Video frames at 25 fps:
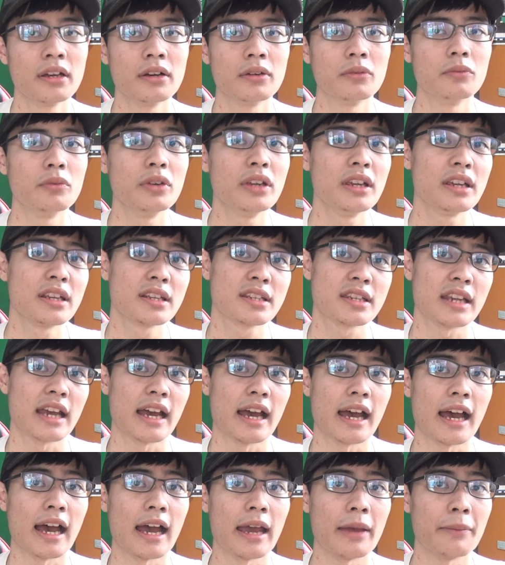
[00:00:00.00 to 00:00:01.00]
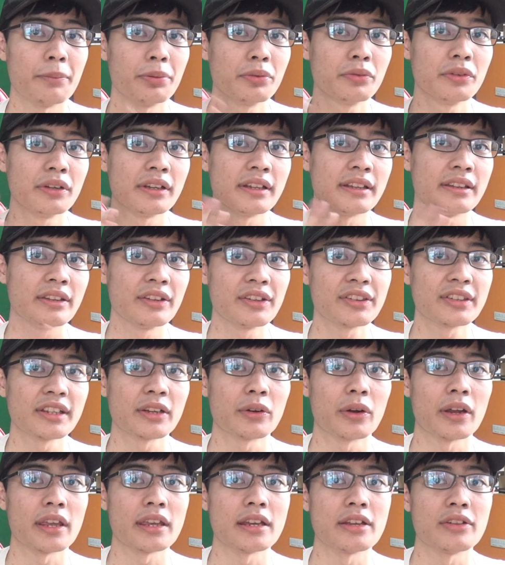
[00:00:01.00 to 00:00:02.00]
which I put this thing
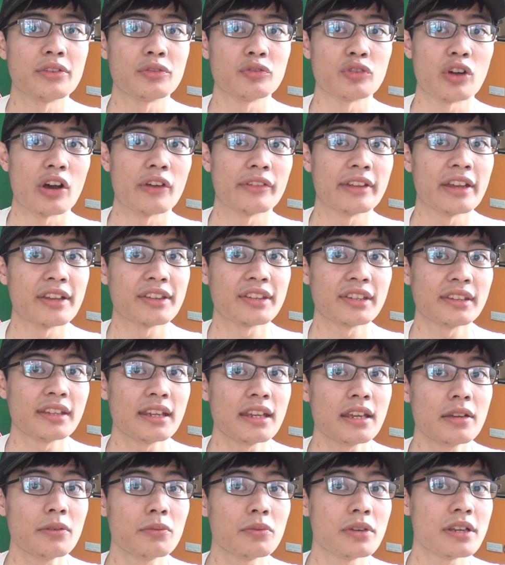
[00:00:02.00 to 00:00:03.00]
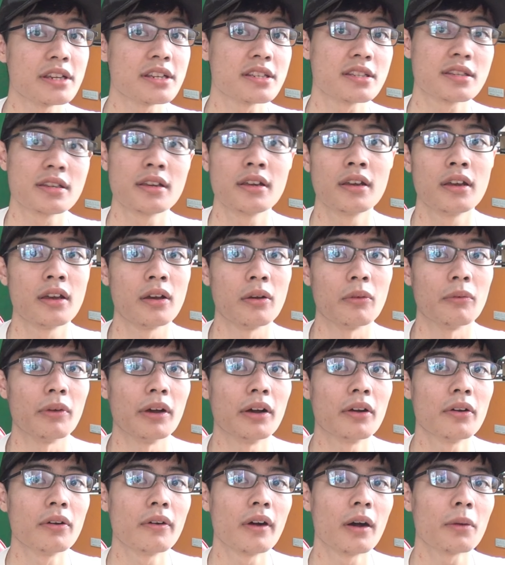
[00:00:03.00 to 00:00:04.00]
right here into Audacity, which,
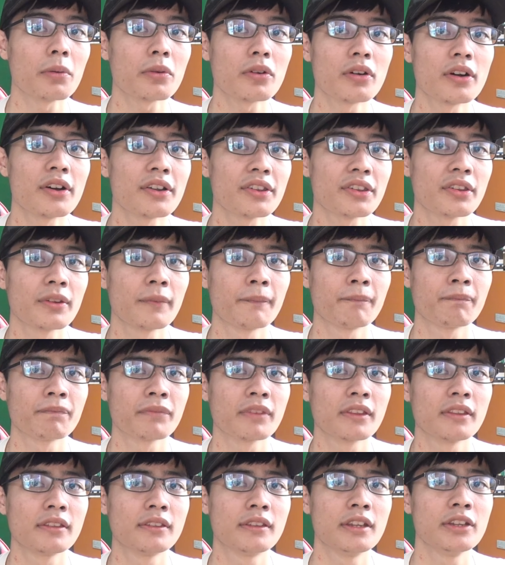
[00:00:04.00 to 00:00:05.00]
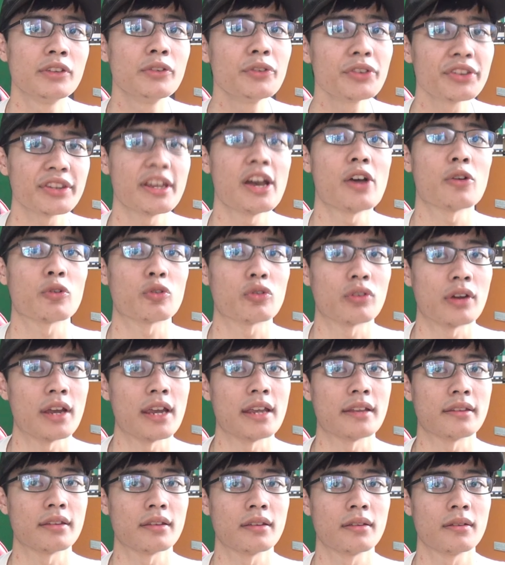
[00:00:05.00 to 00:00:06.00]
well, of course, they do sound
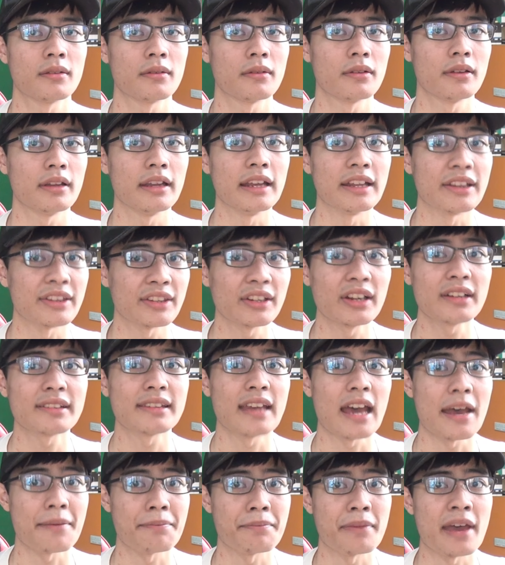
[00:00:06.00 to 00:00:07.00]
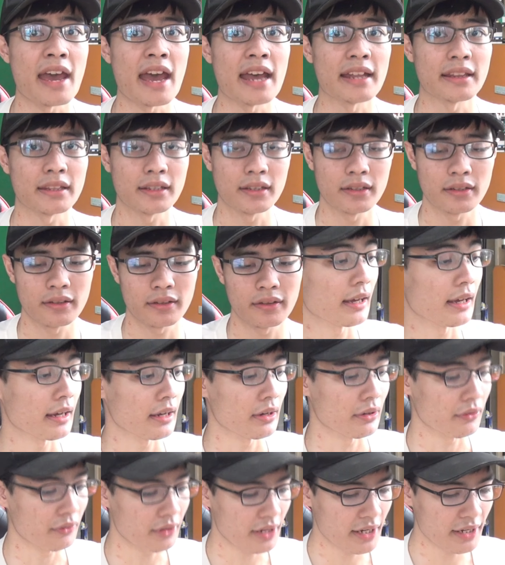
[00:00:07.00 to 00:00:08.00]
great. It's not that bad.
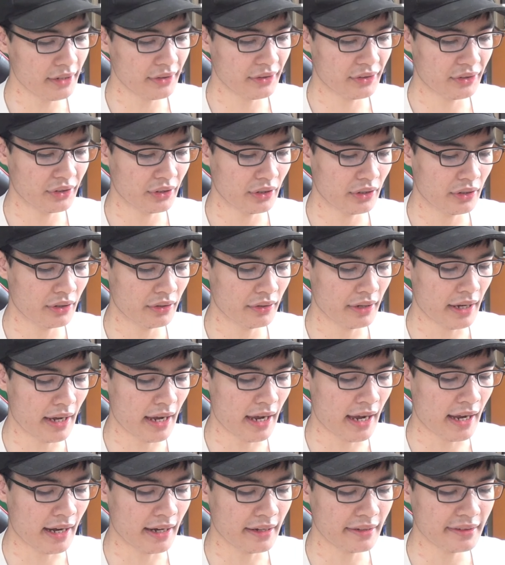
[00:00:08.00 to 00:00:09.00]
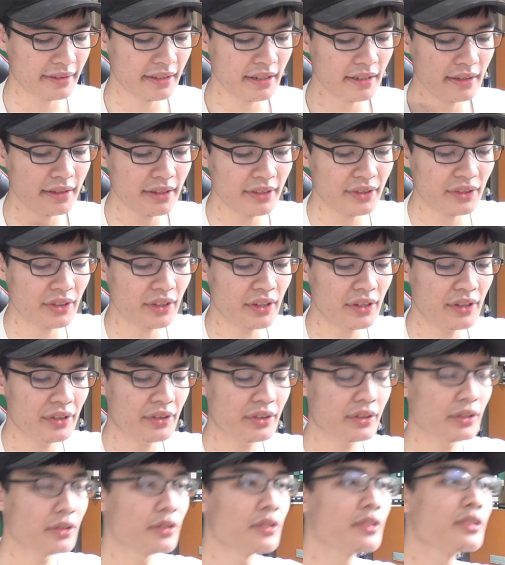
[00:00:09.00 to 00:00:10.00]
And alright, so and I think this
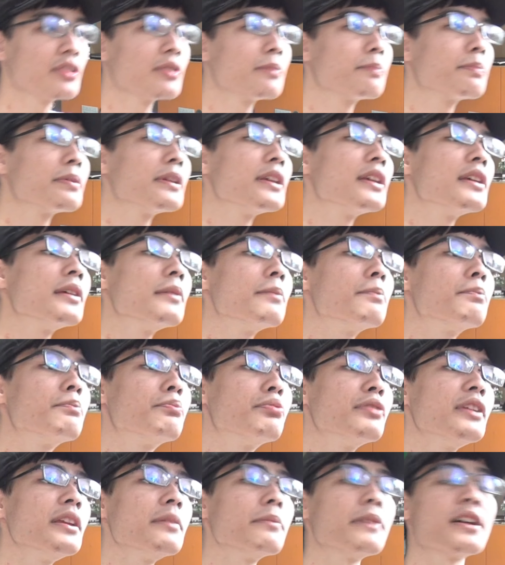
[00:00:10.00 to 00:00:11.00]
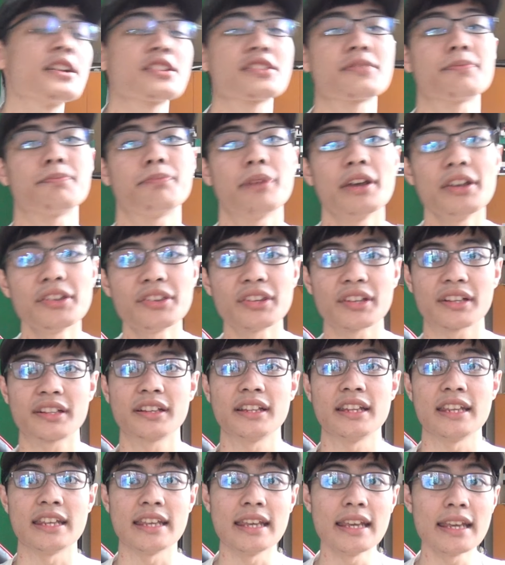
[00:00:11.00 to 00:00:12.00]
is going to be pretty much
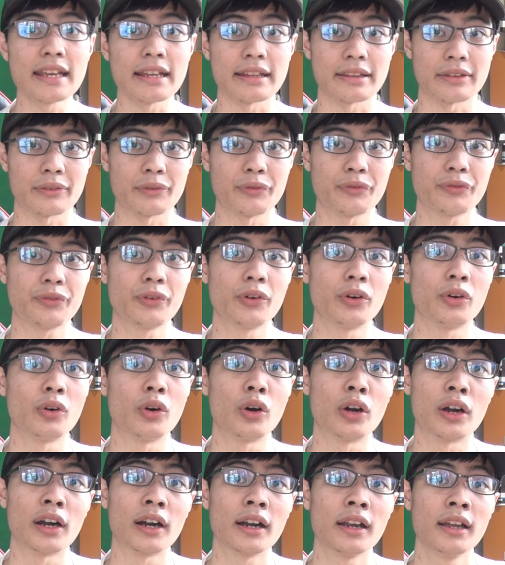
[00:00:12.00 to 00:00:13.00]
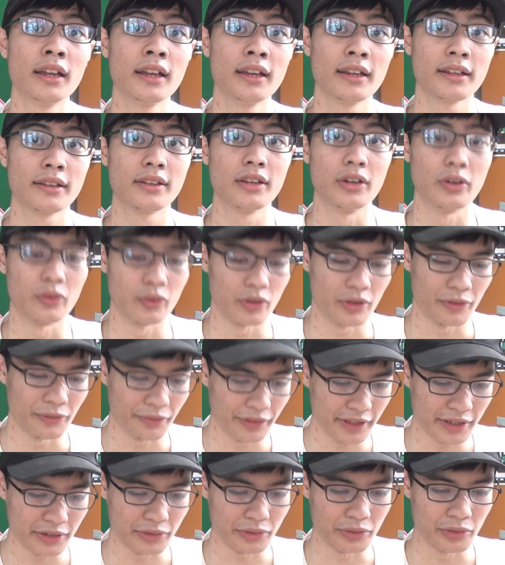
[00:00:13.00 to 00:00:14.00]
basically it for the
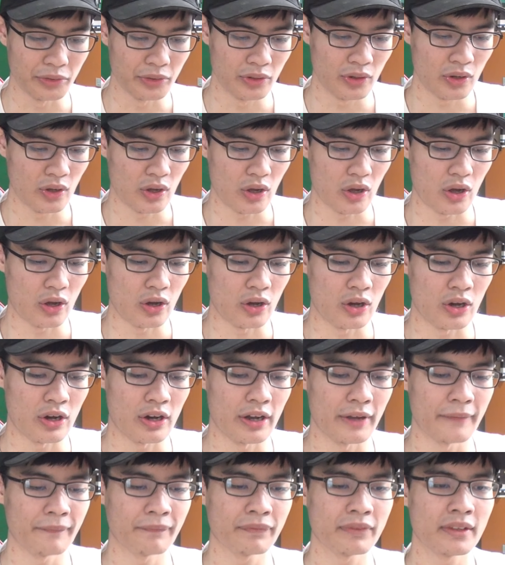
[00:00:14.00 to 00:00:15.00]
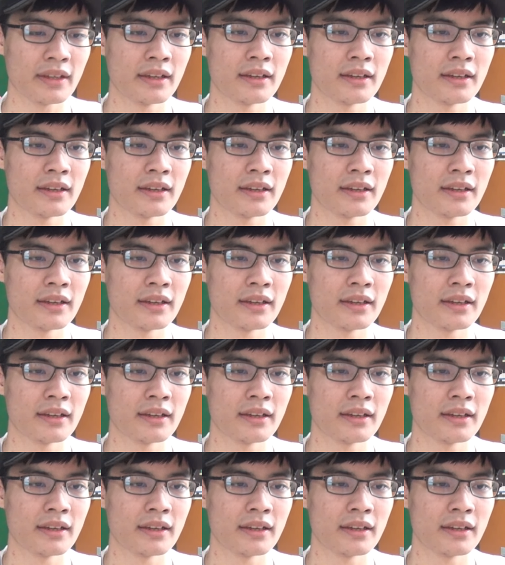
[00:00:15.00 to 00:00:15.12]
review on